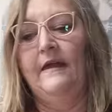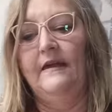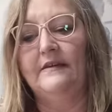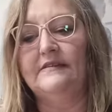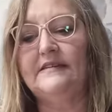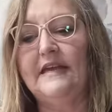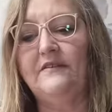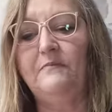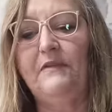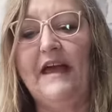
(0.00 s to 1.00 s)
is
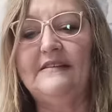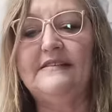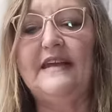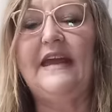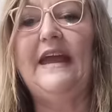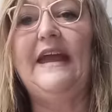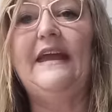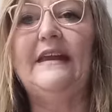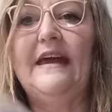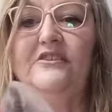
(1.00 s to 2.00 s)
take the plastic
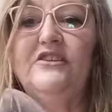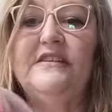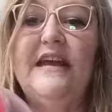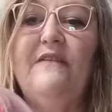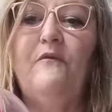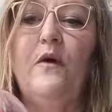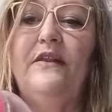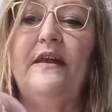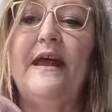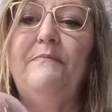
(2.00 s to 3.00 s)
egg, and I just have
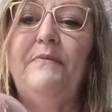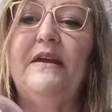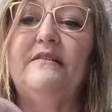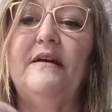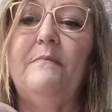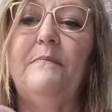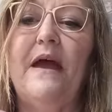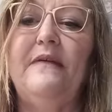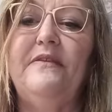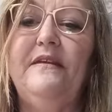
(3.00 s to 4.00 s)
one that I picked up.
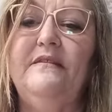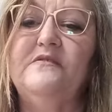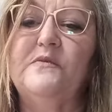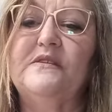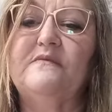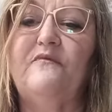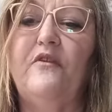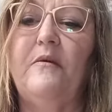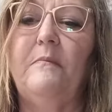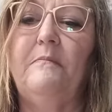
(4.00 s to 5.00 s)
I think this was
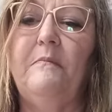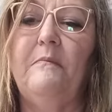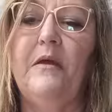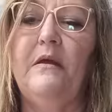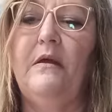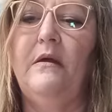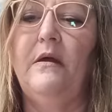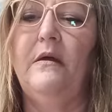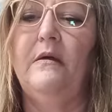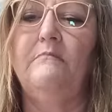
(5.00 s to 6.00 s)
from
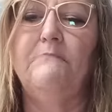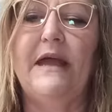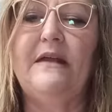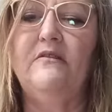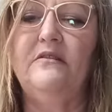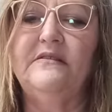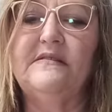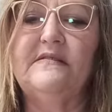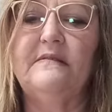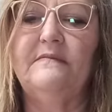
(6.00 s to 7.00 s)

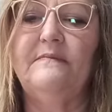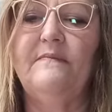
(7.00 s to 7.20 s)
Michael's.